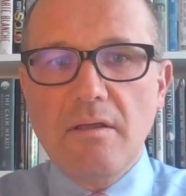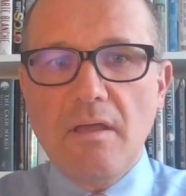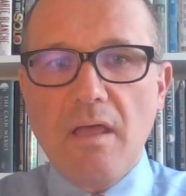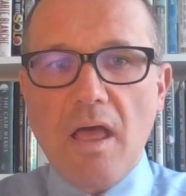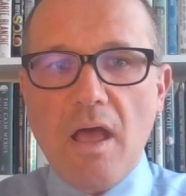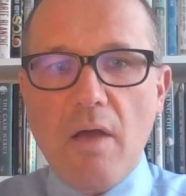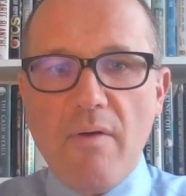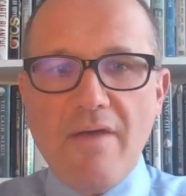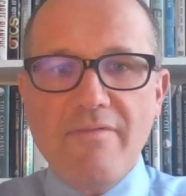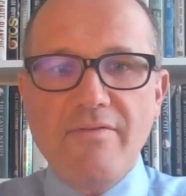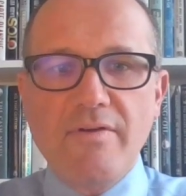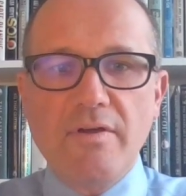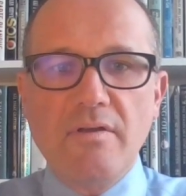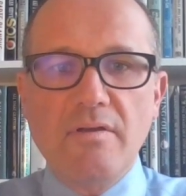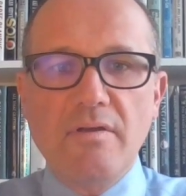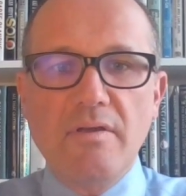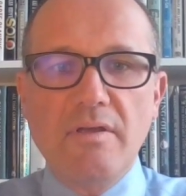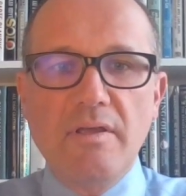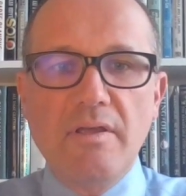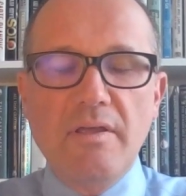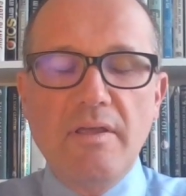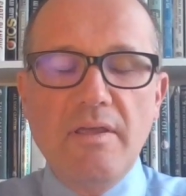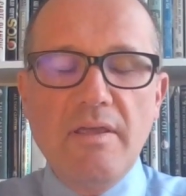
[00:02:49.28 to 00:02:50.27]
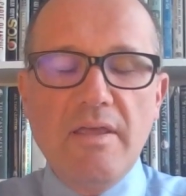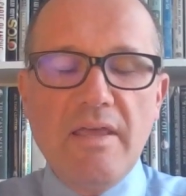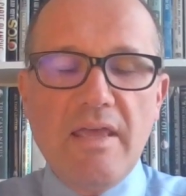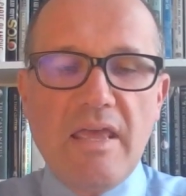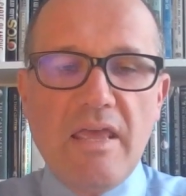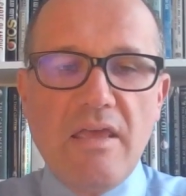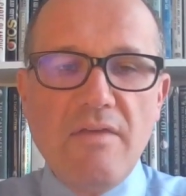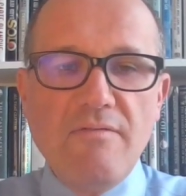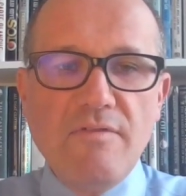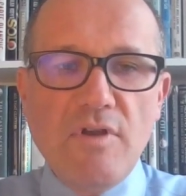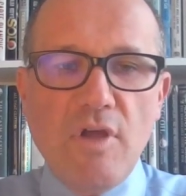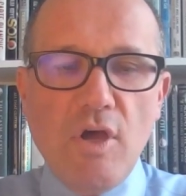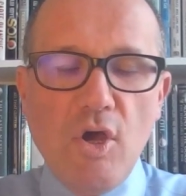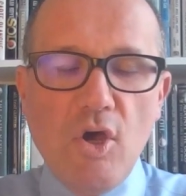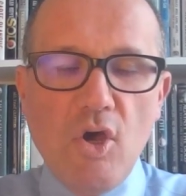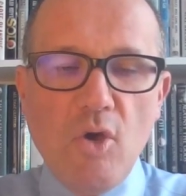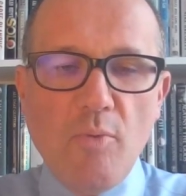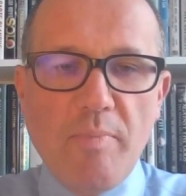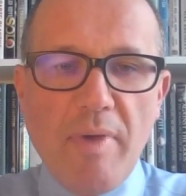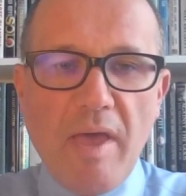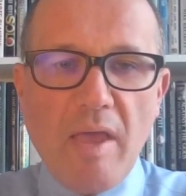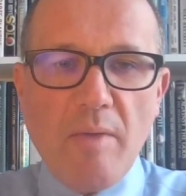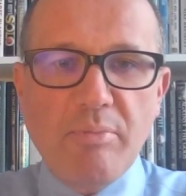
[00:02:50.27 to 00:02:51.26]
However, even
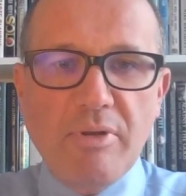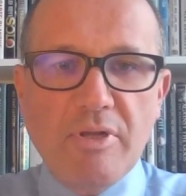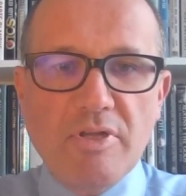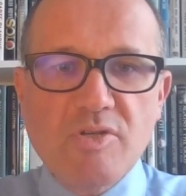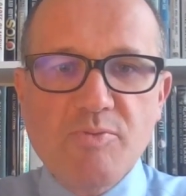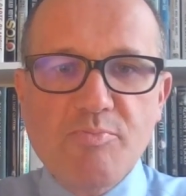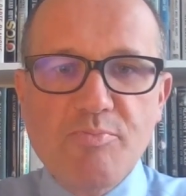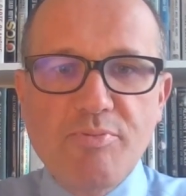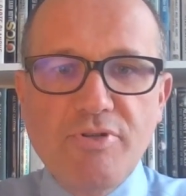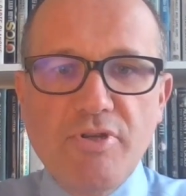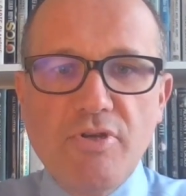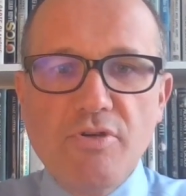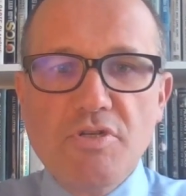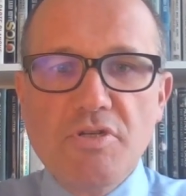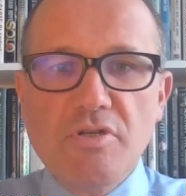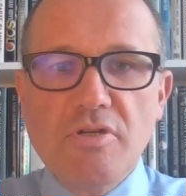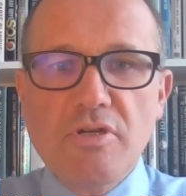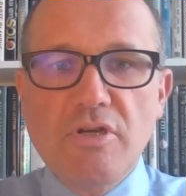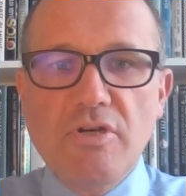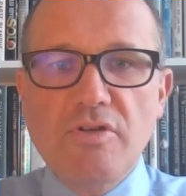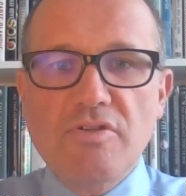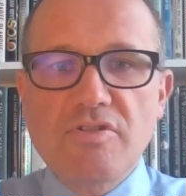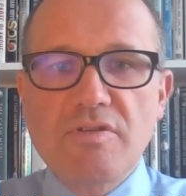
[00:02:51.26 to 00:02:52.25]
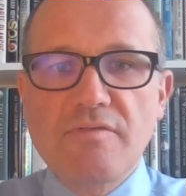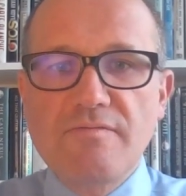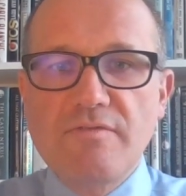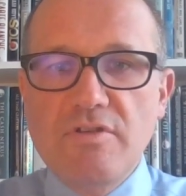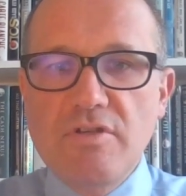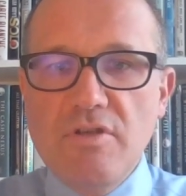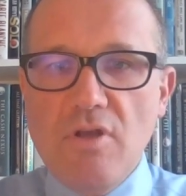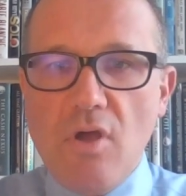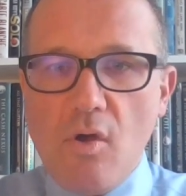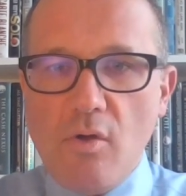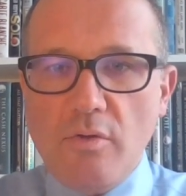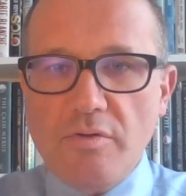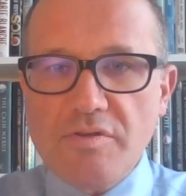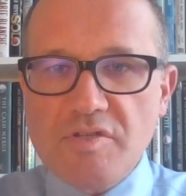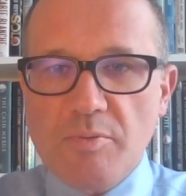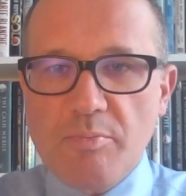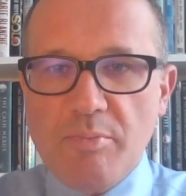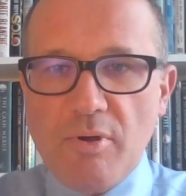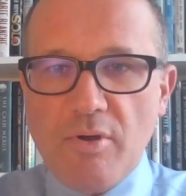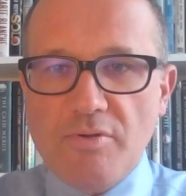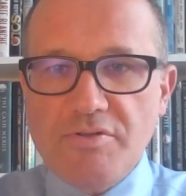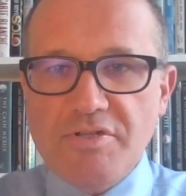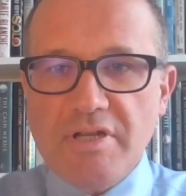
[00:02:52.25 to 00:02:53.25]
OPEC plus production cuts have not
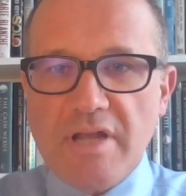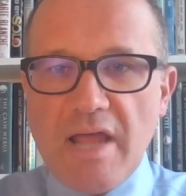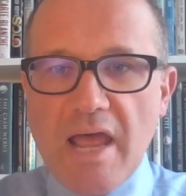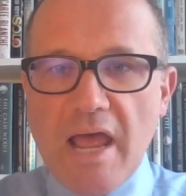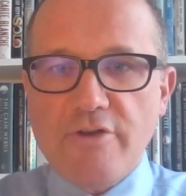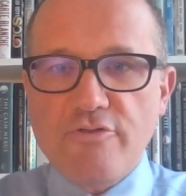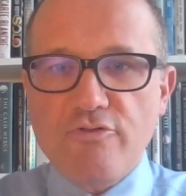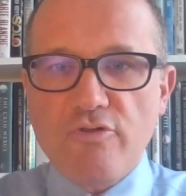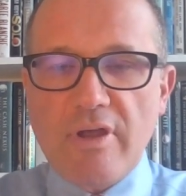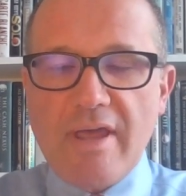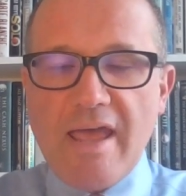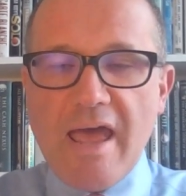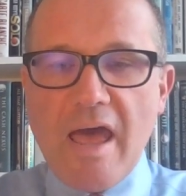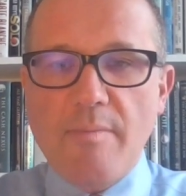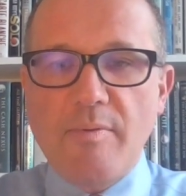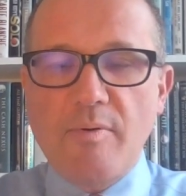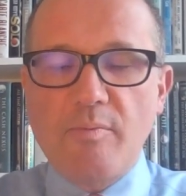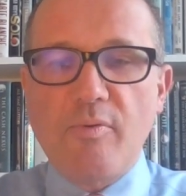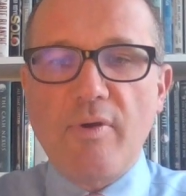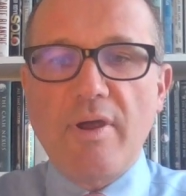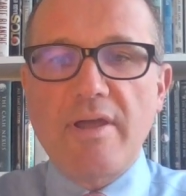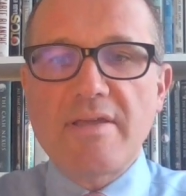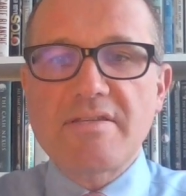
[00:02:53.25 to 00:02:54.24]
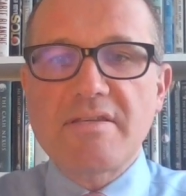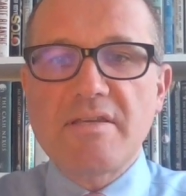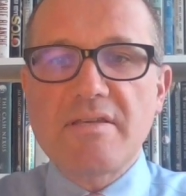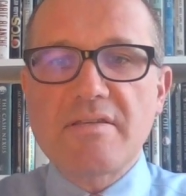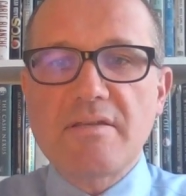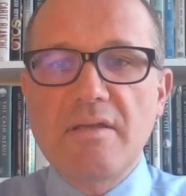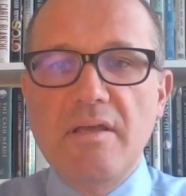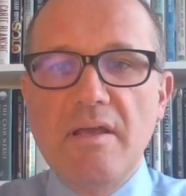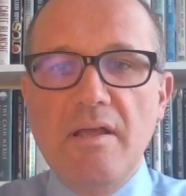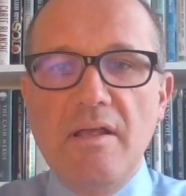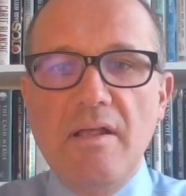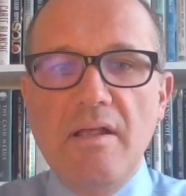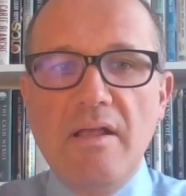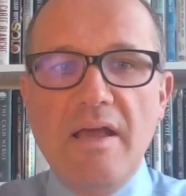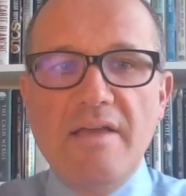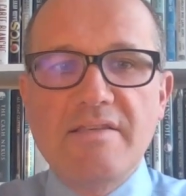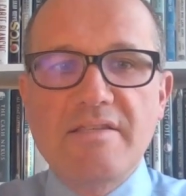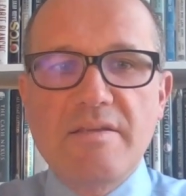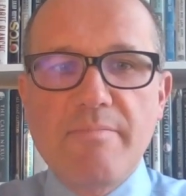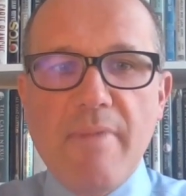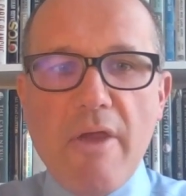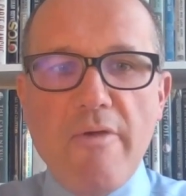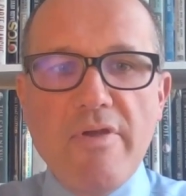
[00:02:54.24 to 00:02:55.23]
supported hydrocarbon prices,
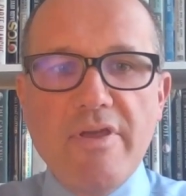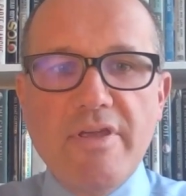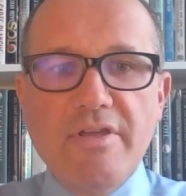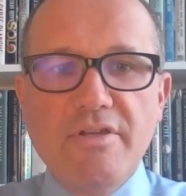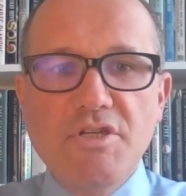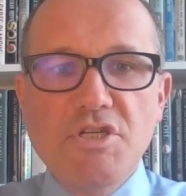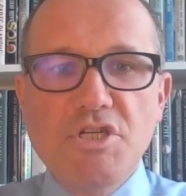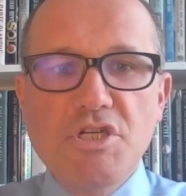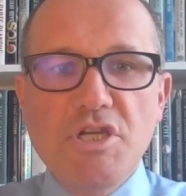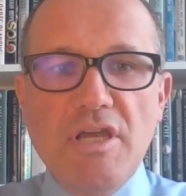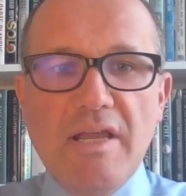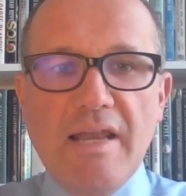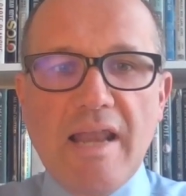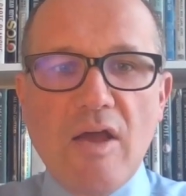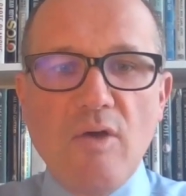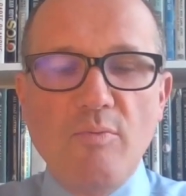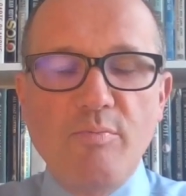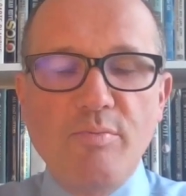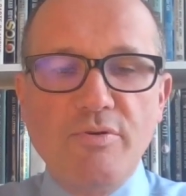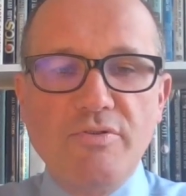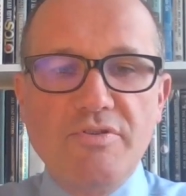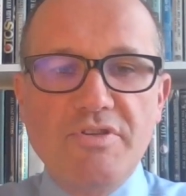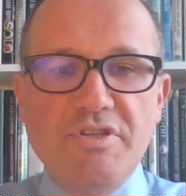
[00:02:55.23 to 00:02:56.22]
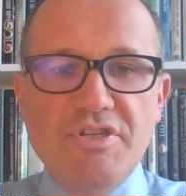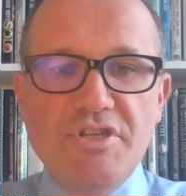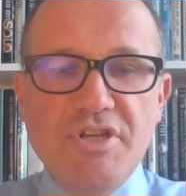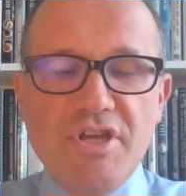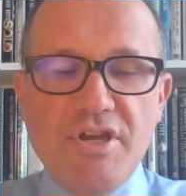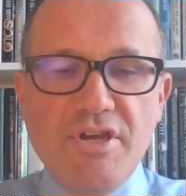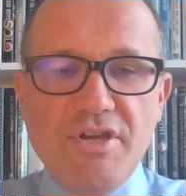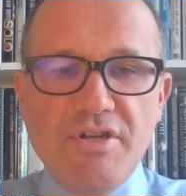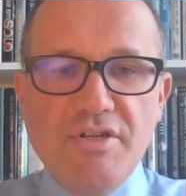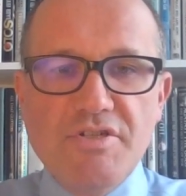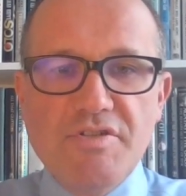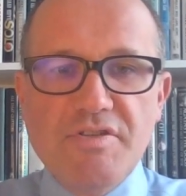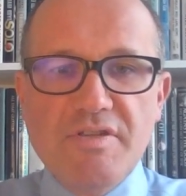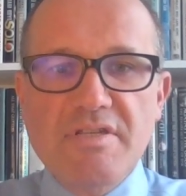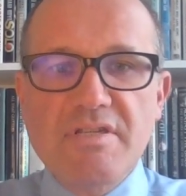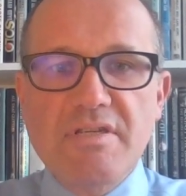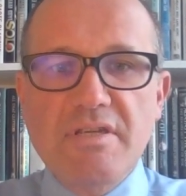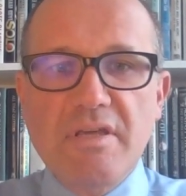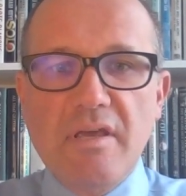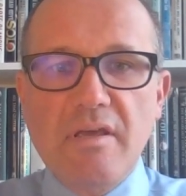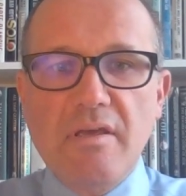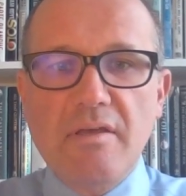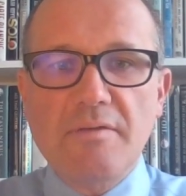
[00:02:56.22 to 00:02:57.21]
as American shale output surged
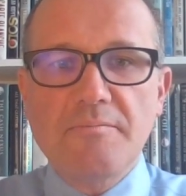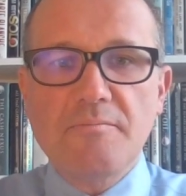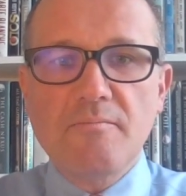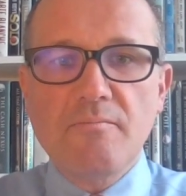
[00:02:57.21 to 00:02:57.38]
this year.